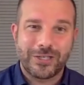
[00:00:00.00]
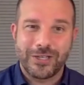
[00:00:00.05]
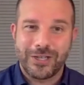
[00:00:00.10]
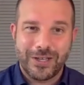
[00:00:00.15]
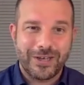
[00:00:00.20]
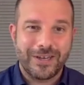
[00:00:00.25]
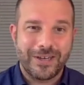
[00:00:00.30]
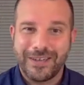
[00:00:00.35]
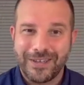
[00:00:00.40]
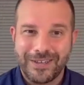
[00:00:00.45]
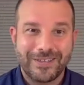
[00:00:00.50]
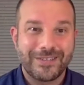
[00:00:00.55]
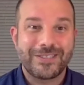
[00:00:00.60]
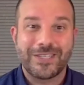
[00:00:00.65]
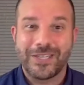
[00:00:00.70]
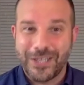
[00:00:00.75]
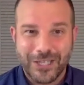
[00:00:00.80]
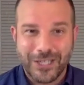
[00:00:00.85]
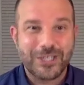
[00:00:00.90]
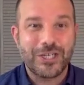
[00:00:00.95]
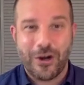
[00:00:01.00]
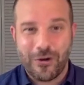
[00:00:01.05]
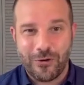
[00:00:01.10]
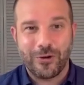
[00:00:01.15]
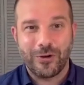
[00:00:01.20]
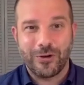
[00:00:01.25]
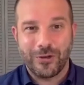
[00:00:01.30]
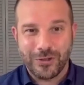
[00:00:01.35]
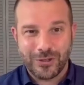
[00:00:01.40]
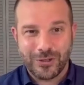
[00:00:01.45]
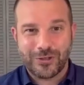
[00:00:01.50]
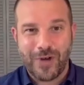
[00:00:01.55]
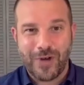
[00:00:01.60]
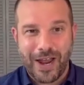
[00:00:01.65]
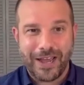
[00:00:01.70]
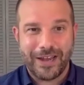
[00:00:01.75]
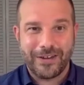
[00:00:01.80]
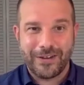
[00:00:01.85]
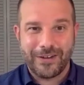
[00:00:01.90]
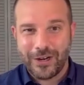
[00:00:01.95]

to the generals, right?